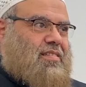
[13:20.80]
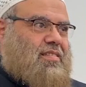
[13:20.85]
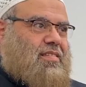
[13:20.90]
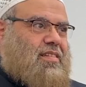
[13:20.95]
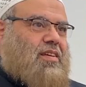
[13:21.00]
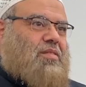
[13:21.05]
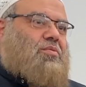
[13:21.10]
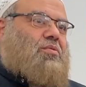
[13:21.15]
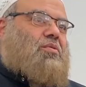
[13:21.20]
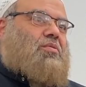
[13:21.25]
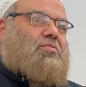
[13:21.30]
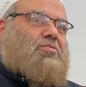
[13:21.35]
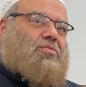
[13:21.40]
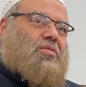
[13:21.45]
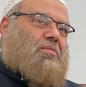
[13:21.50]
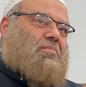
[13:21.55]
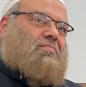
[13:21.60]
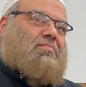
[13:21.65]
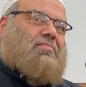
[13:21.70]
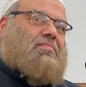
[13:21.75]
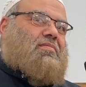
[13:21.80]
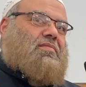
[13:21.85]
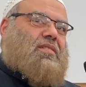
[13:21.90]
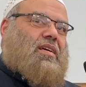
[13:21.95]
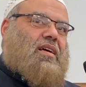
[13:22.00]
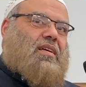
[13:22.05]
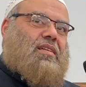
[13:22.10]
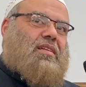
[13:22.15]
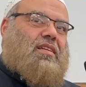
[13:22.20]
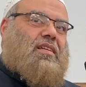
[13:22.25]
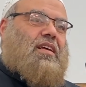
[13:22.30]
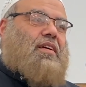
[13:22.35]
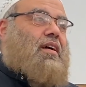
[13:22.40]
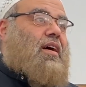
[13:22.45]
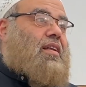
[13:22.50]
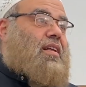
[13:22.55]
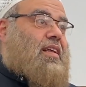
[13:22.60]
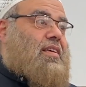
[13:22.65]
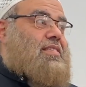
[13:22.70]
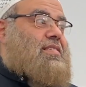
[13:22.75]
They don't go to him
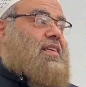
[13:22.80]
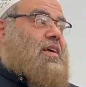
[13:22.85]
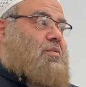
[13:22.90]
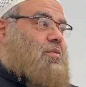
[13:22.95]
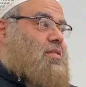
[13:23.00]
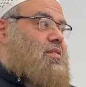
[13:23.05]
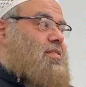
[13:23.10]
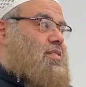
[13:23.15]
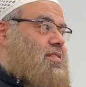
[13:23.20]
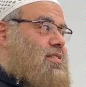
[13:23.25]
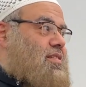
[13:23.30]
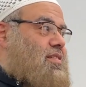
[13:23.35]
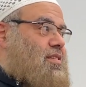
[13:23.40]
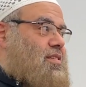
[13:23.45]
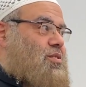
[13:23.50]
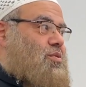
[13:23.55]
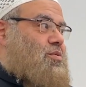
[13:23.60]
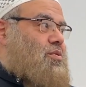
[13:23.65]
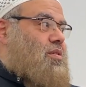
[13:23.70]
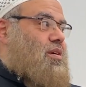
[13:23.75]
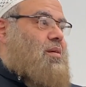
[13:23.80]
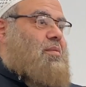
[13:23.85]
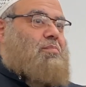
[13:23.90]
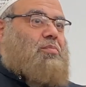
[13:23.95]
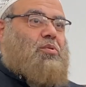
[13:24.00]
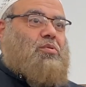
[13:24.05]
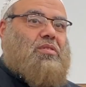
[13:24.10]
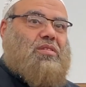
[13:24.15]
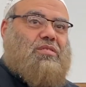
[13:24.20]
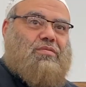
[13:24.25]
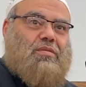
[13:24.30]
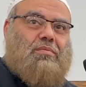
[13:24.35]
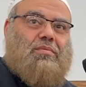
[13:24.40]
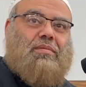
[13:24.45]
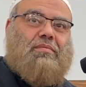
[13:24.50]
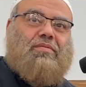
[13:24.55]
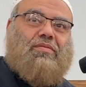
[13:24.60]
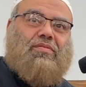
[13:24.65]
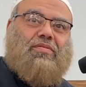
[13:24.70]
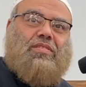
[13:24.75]
unless they want, you know, a bonus from
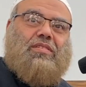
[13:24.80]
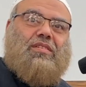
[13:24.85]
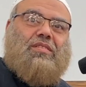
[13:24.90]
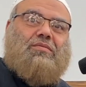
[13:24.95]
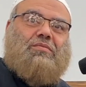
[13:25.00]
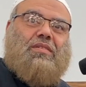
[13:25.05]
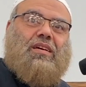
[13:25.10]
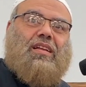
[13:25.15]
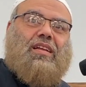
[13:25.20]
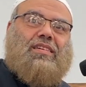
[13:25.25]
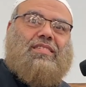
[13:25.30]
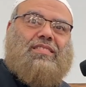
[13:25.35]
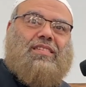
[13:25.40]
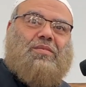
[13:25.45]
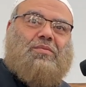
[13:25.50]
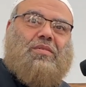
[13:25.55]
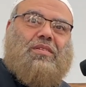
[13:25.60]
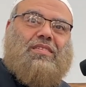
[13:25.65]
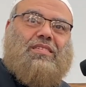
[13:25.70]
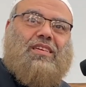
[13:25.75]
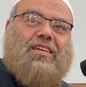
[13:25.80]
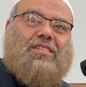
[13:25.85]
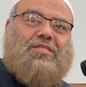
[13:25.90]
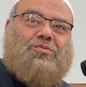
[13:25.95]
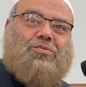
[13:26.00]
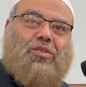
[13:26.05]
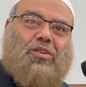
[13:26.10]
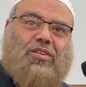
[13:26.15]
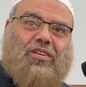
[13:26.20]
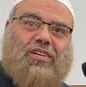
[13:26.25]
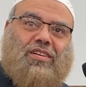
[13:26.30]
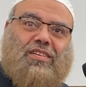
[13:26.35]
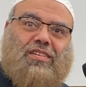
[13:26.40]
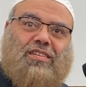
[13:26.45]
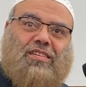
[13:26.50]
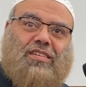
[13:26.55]
him. He realizes that what he said is wrong.